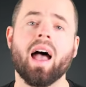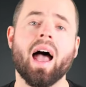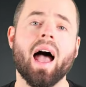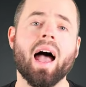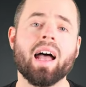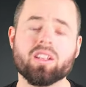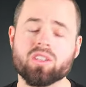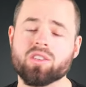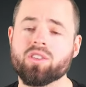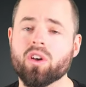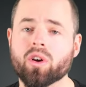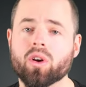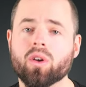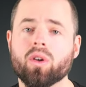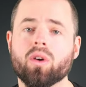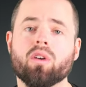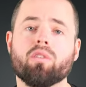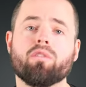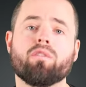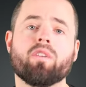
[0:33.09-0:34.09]
and it's not going
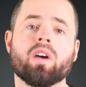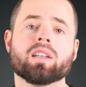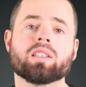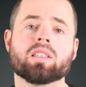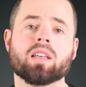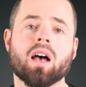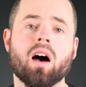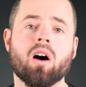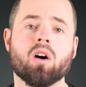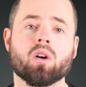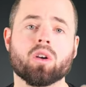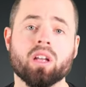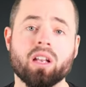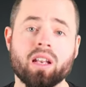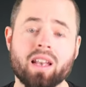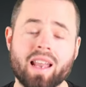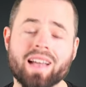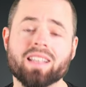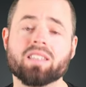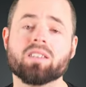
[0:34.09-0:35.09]
to affect how
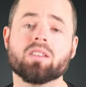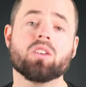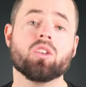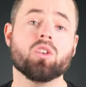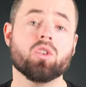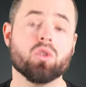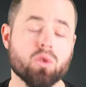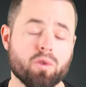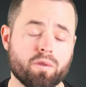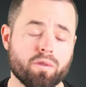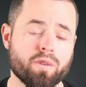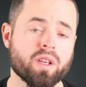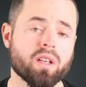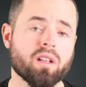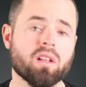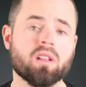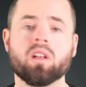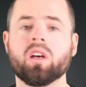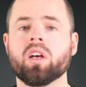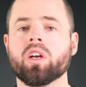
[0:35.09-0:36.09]
connected you
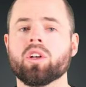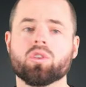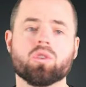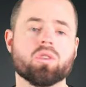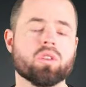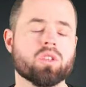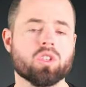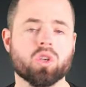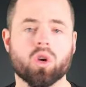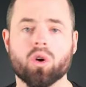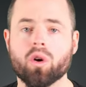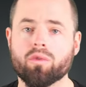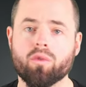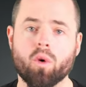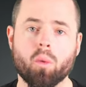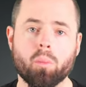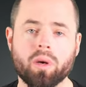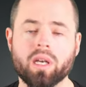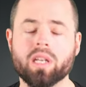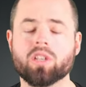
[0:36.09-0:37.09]
feel to the turf
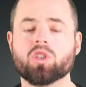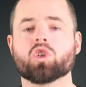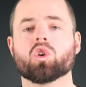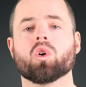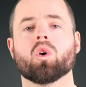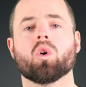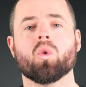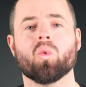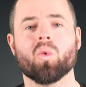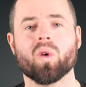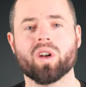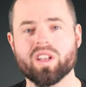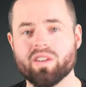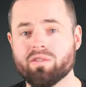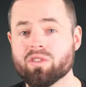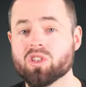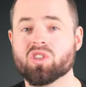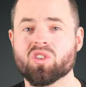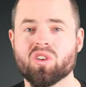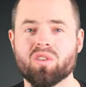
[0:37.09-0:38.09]
or pitch or
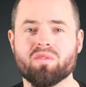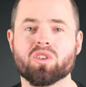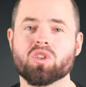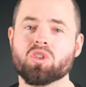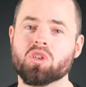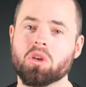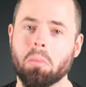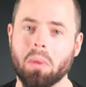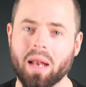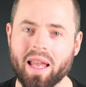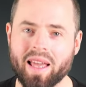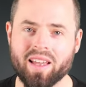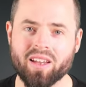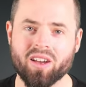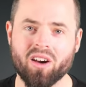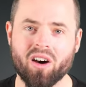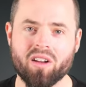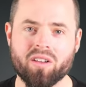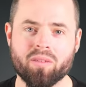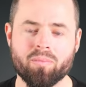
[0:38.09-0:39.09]
whatever surface you're
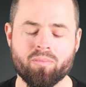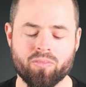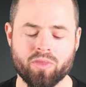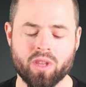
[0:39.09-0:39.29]
playing on.